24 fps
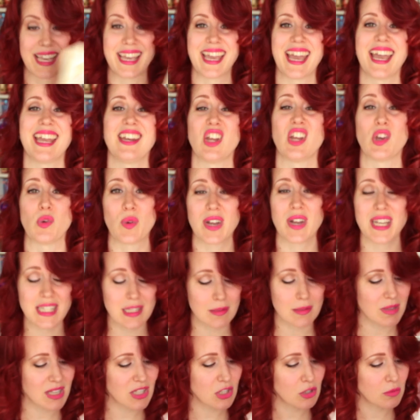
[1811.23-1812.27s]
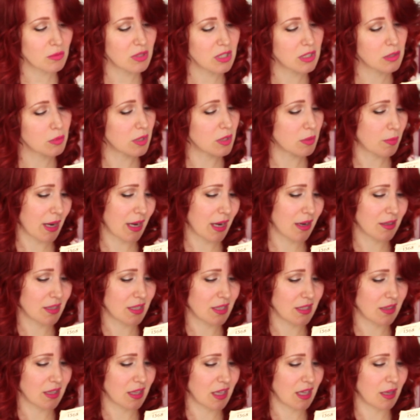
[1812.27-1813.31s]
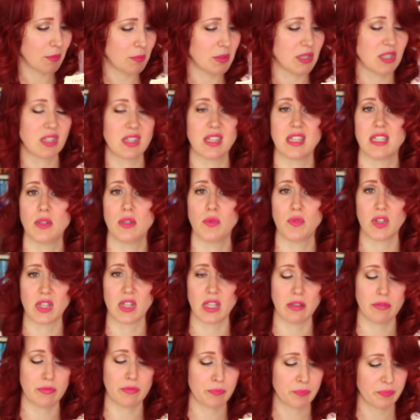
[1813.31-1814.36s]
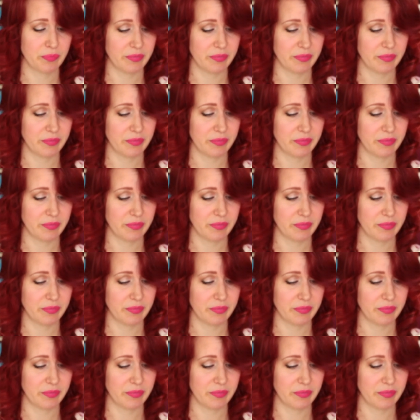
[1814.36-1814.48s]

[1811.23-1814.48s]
Again, no waist measurements, but apparently the hip is 35.